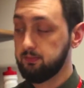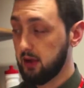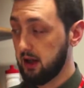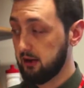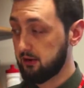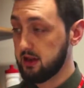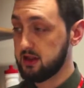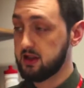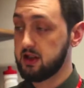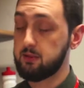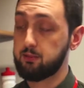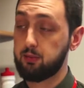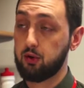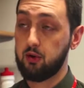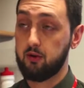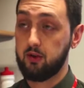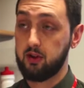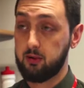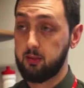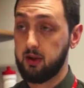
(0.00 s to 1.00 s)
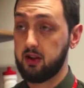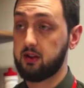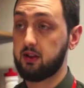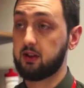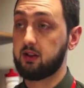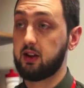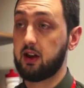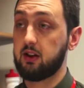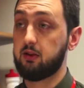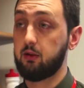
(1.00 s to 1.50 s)
If this is proven to be a
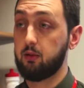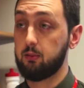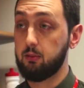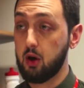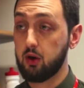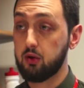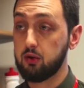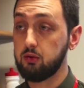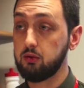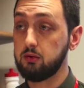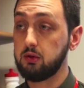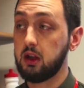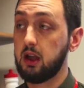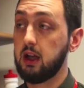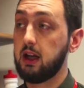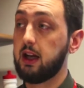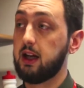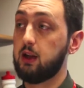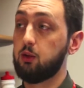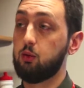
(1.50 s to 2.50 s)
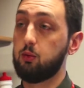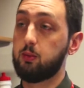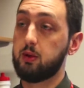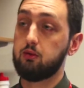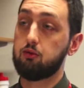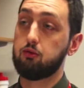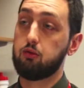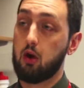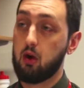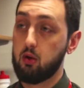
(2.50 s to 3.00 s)
successful model, it will be
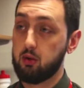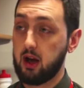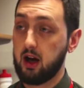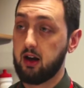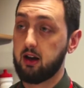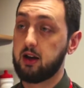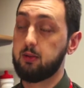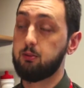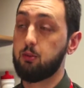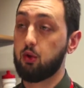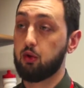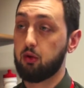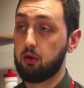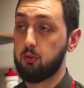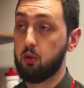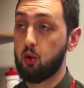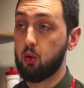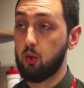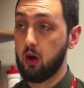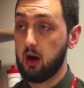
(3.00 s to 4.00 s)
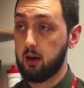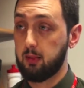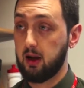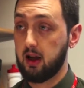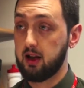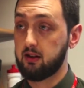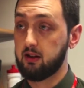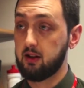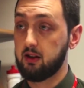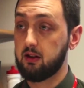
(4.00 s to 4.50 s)
rolled out in more and more
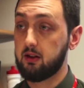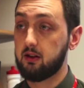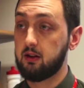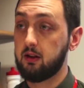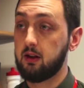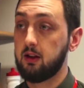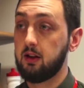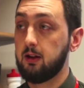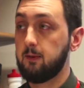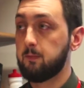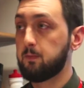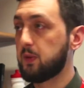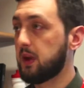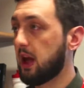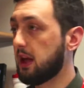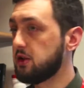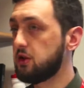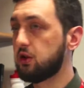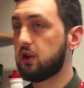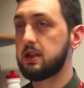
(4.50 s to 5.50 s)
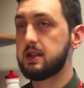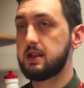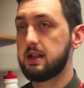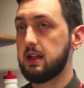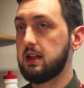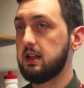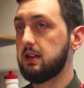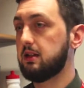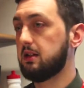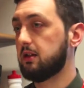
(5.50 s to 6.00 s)
workplaces. And you can
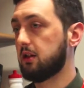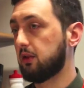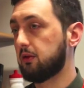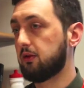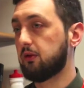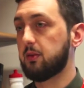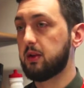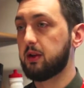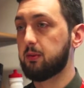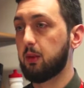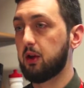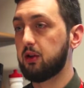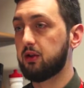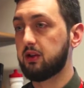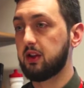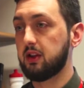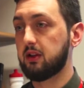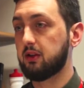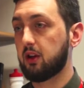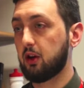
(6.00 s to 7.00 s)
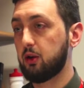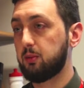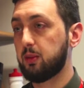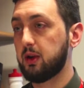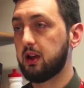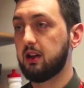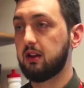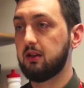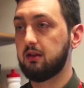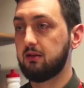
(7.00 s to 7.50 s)
see, from its most
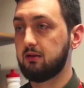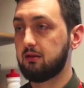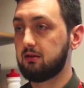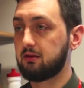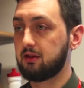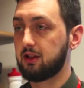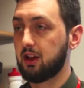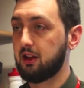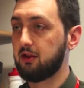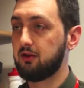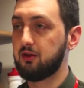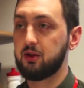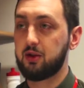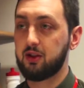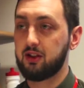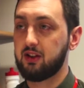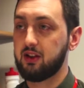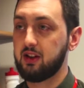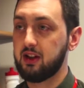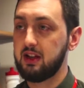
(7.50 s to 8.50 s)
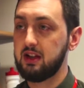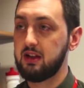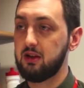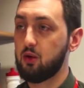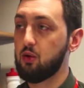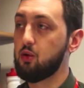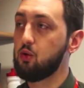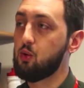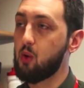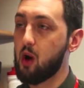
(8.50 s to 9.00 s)
dystopian you could see
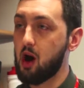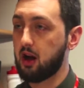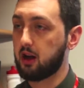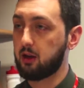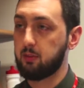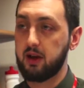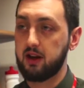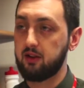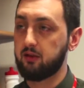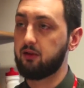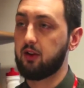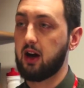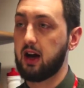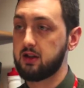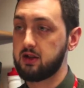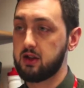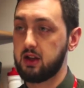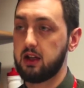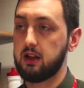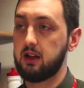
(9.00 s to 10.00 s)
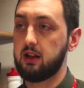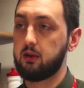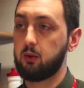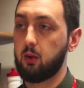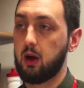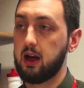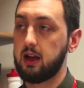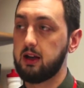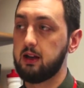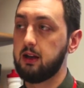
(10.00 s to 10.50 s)
all work being fractured in this
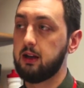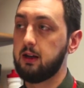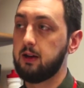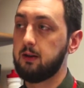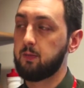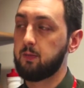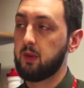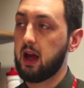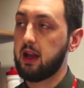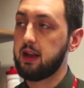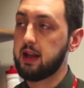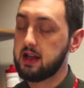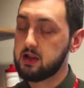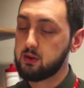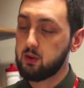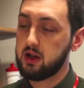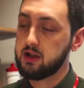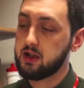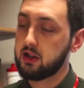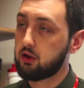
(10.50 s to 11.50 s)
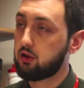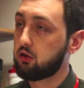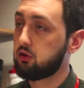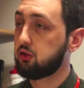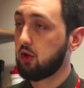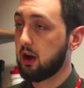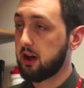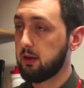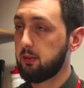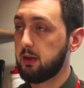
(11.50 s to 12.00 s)
way. And that's why it's
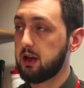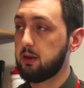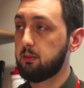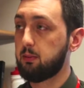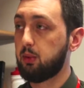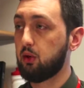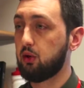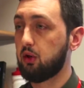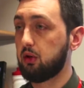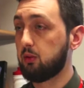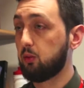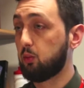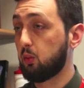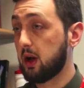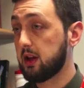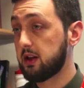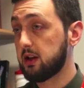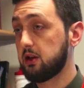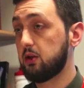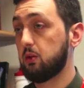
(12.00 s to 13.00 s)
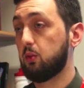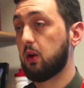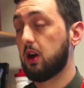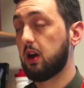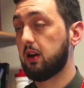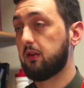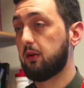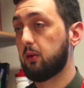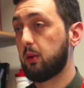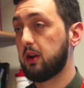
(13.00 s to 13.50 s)
incredibly important, whether you
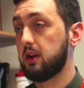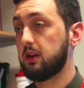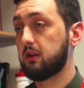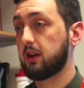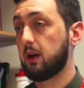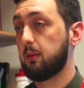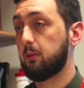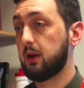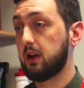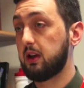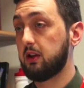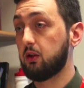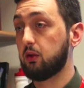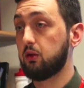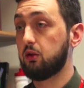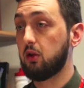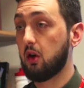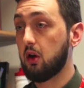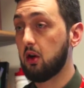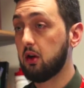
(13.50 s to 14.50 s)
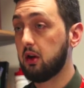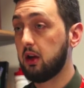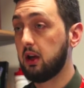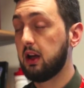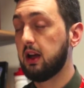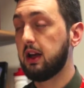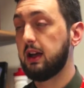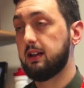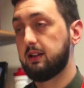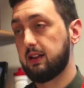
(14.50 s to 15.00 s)
work for one of these companies or not,
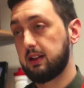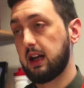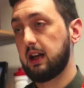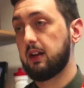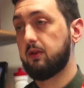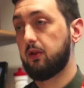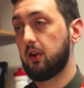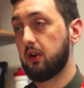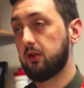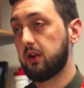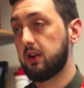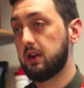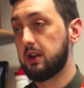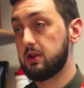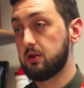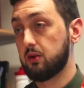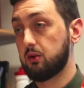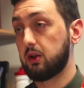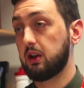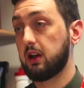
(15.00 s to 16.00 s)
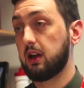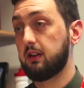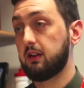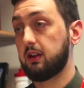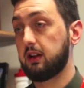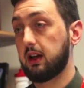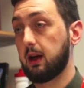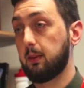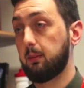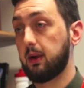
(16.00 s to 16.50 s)
is to get involved in these
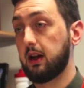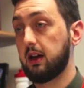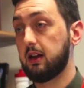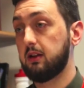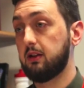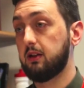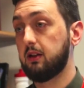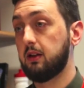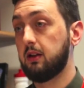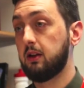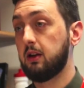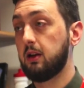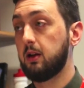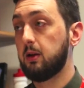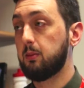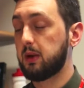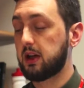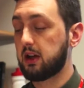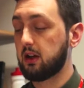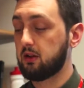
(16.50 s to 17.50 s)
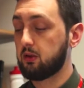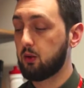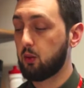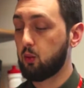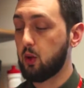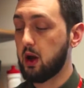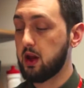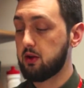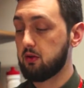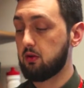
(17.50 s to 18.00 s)
organising campaigns. Because
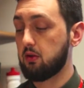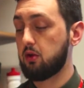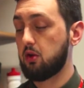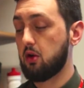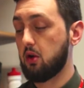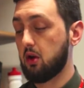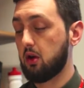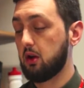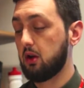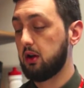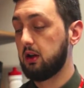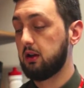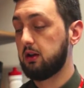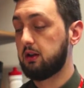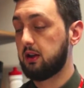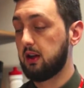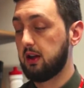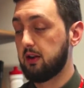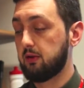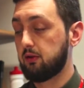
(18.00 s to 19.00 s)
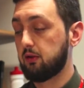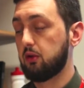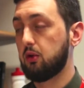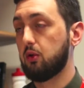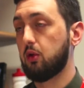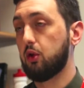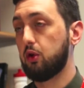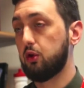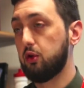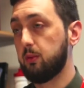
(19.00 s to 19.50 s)
whether or not
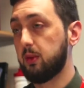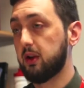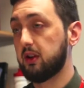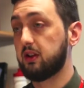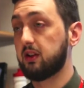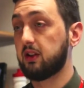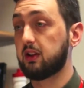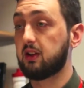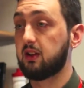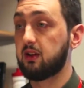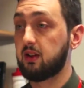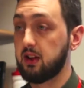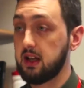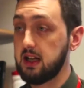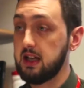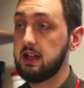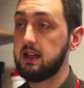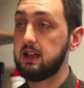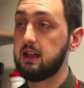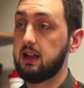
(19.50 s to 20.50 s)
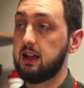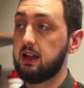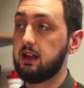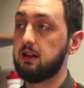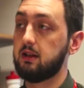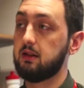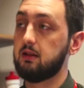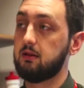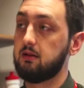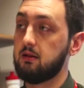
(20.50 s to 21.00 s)
Deliveroo or Uber succeed
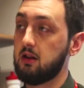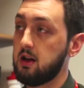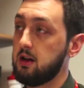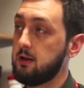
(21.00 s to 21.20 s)
in